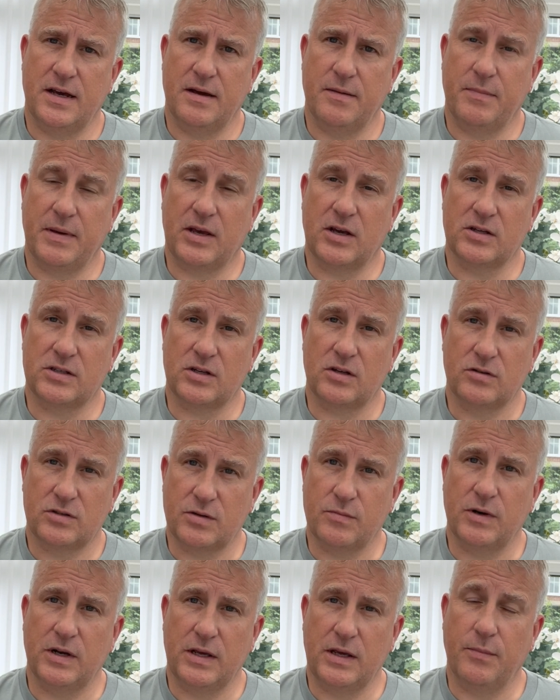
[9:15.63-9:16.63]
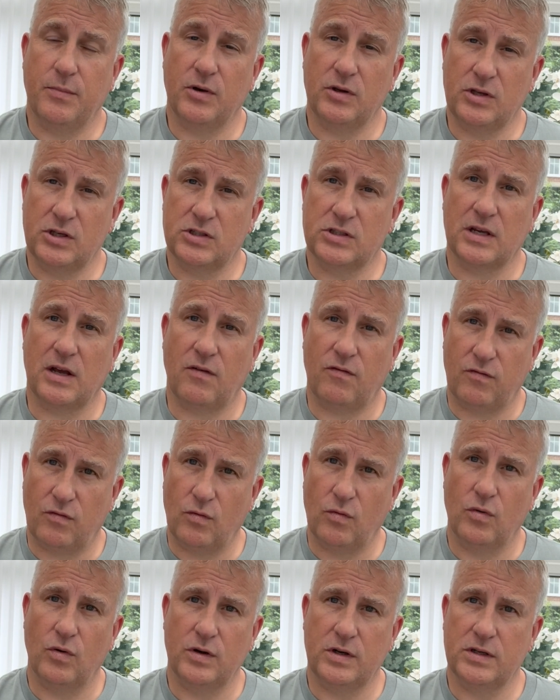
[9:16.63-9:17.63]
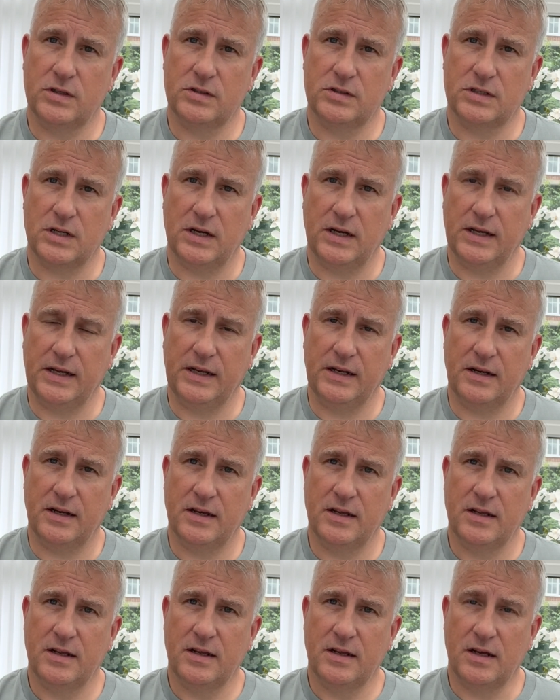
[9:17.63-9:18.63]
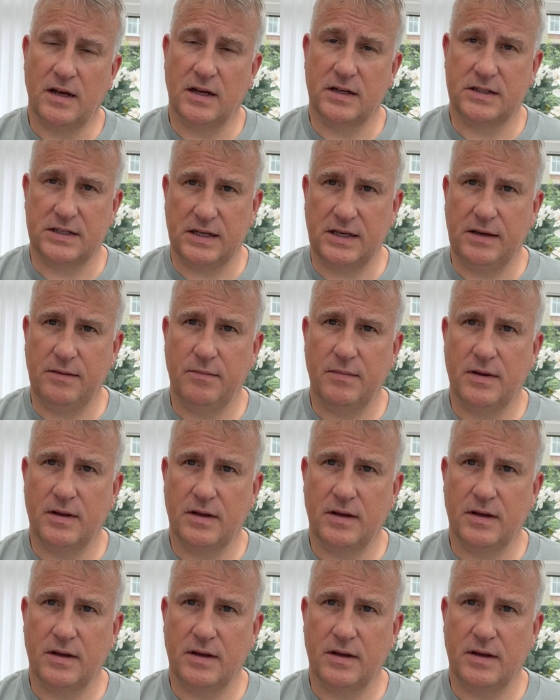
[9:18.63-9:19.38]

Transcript: because ultimately you're putting yourself forward to lead a team.